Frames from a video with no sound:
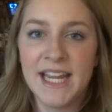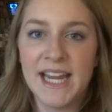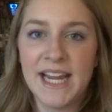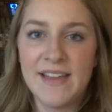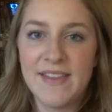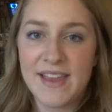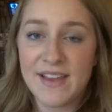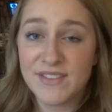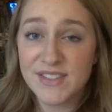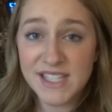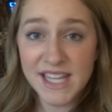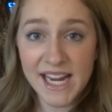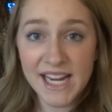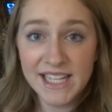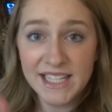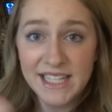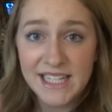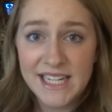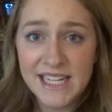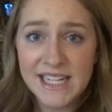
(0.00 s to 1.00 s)
and they have
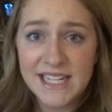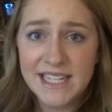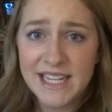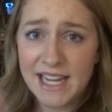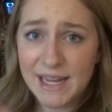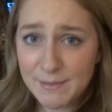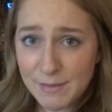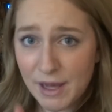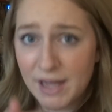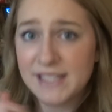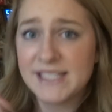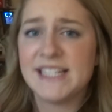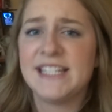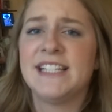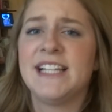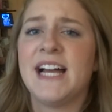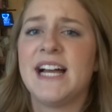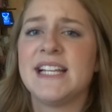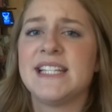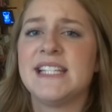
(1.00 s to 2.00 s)
cycling, kickboxing
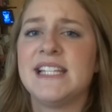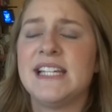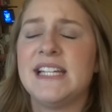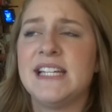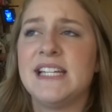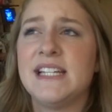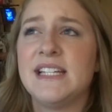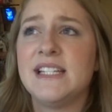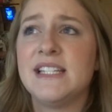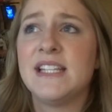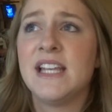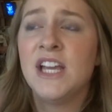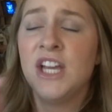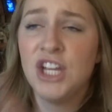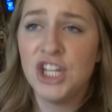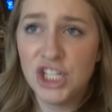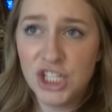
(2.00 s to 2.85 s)
classes,